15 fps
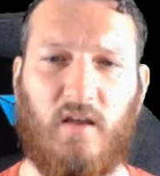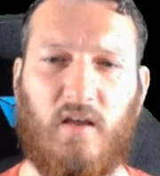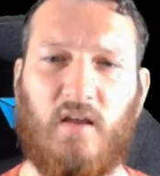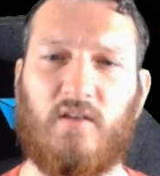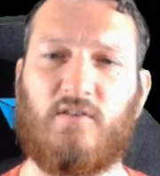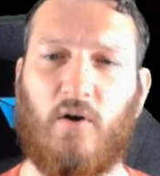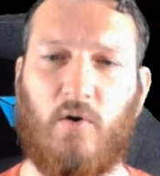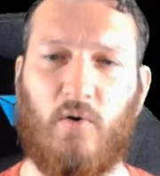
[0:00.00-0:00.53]

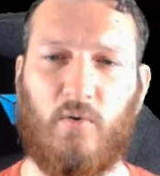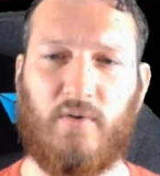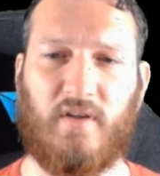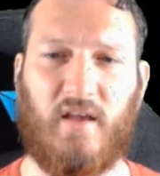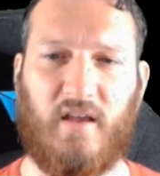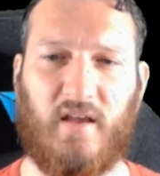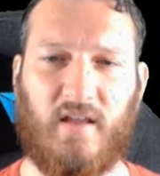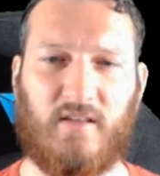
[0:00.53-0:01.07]
to holding
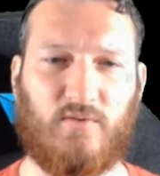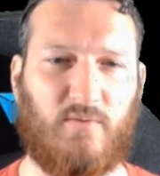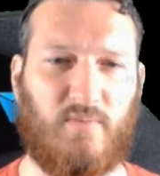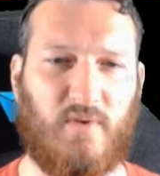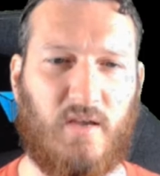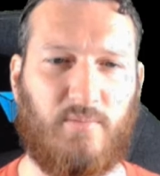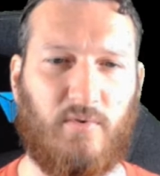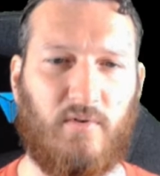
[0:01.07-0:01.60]
hands with
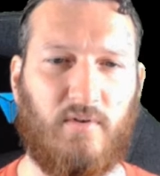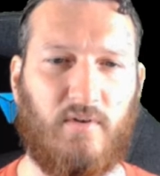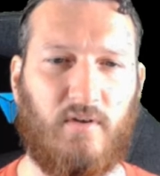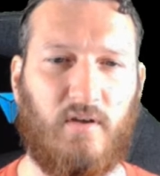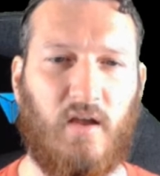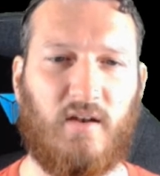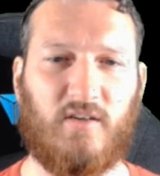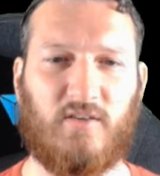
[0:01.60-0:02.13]
people
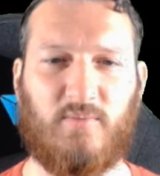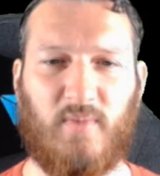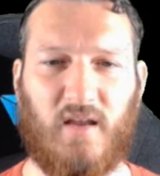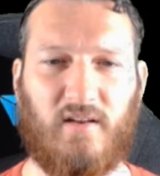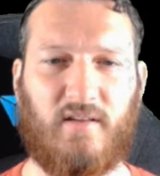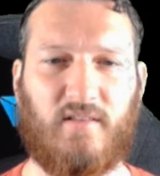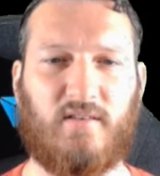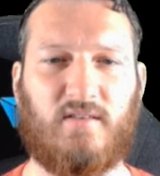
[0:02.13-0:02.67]
and
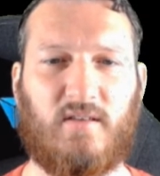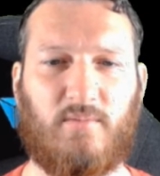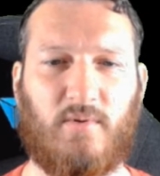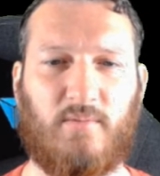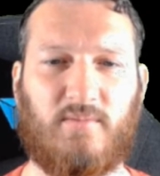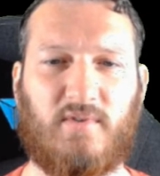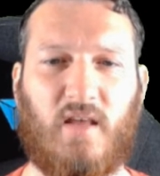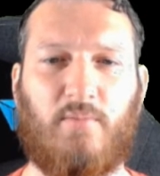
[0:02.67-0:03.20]
dismantling the
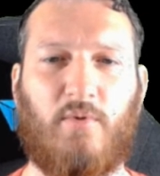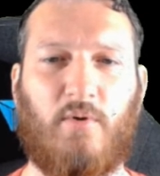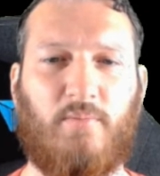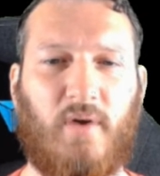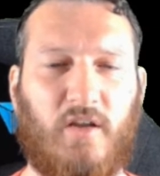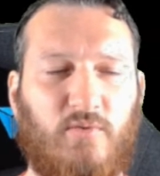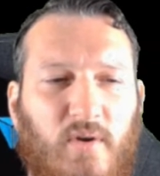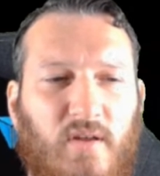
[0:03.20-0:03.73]
symptoms that
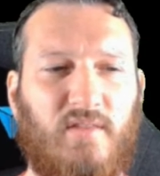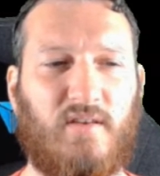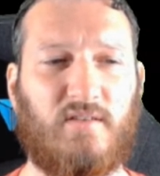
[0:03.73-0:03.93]
perpetuate these